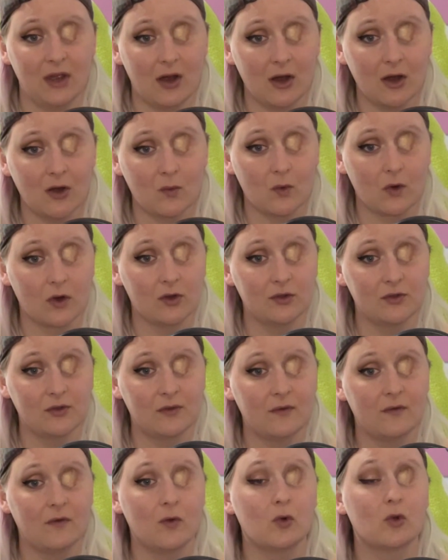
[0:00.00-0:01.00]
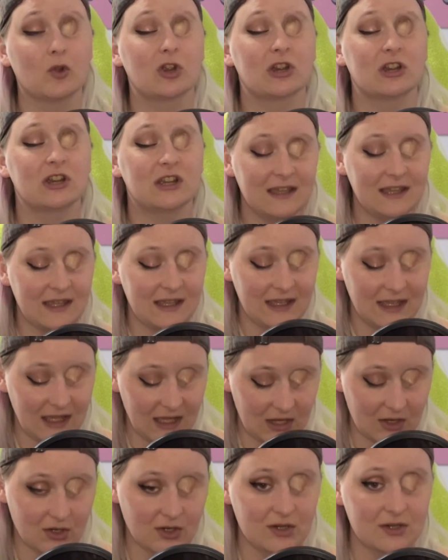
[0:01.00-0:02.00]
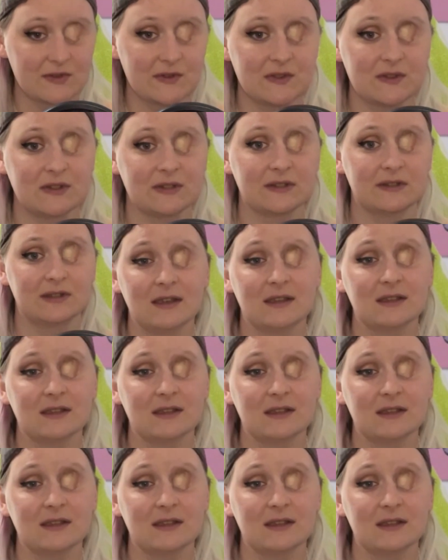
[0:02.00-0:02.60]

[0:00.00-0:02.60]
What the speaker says: art world for years.